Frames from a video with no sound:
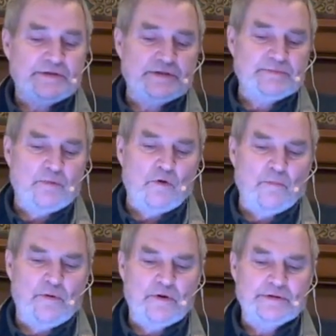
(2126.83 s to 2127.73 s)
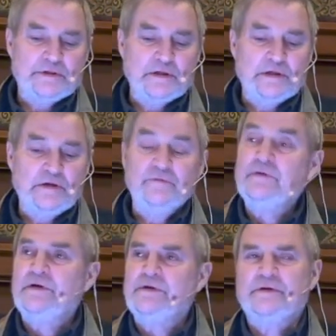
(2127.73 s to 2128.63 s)
the small birds
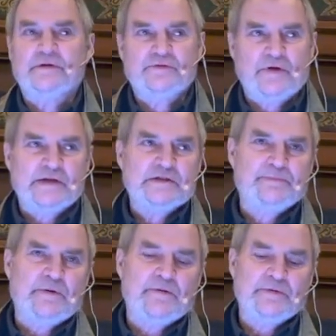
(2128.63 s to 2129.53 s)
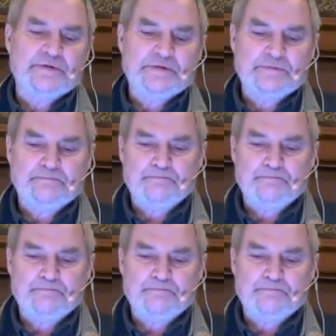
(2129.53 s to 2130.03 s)
leave into the transparence.